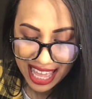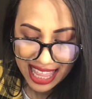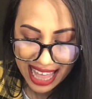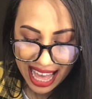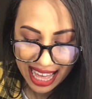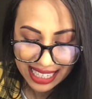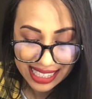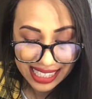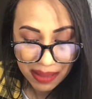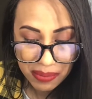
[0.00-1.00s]
that
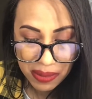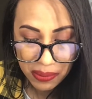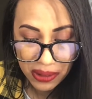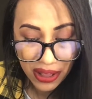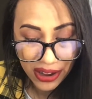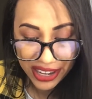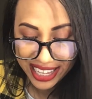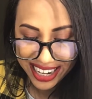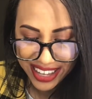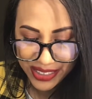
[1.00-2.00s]
some people aren't
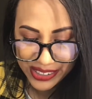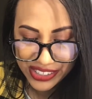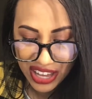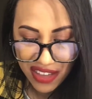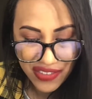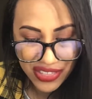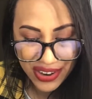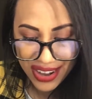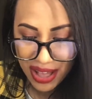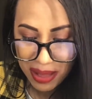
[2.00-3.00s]
getting their stuff and they're
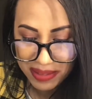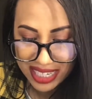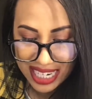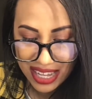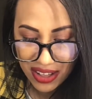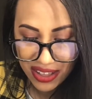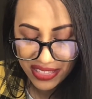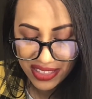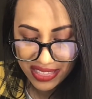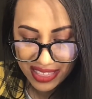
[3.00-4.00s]
commenting on
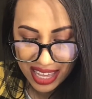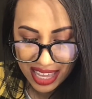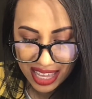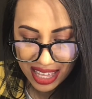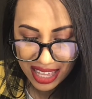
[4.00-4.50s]
the thing.